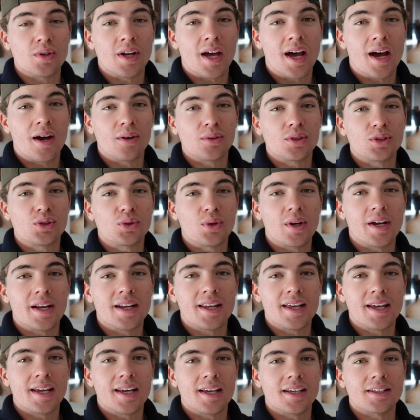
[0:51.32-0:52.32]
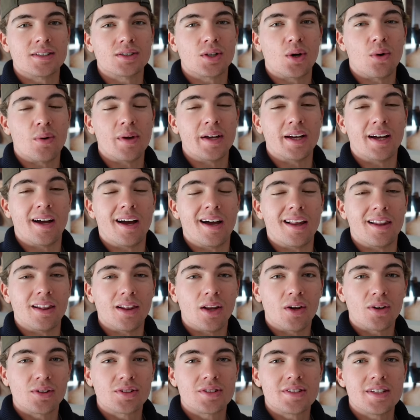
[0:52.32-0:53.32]
now the training is going a
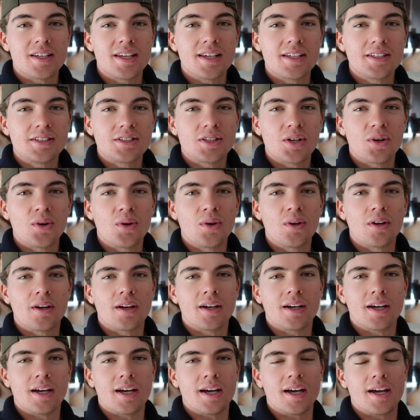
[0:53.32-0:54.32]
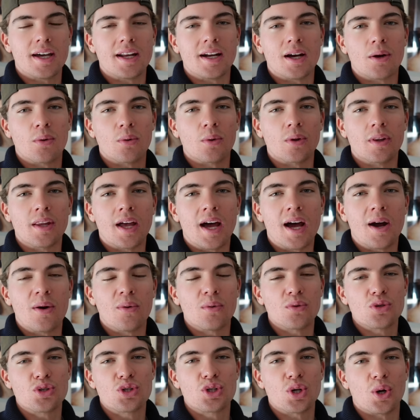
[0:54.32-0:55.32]
lot easier and I will
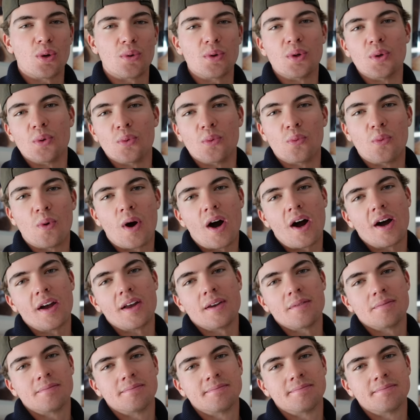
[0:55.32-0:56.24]
now show you why.